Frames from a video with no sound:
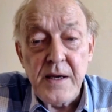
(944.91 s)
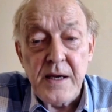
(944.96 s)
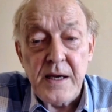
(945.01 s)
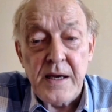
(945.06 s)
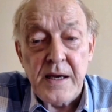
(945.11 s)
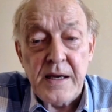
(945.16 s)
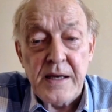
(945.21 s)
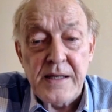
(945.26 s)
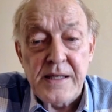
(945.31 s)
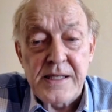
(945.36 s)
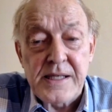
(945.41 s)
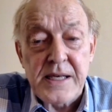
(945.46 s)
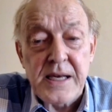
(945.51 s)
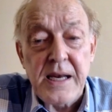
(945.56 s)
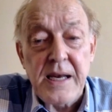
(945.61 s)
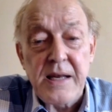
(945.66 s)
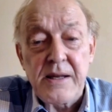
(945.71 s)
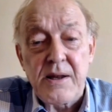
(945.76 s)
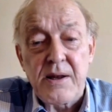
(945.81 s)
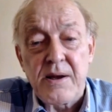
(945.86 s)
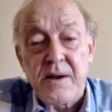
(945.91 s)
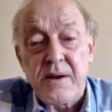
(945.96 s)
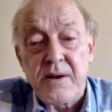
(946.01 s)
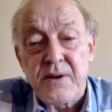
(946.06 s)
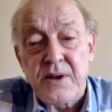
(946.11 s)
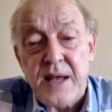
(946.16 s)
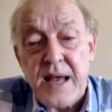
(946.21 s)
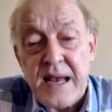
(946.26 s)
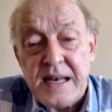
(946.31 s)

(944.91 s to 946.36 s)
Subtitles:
in seeing the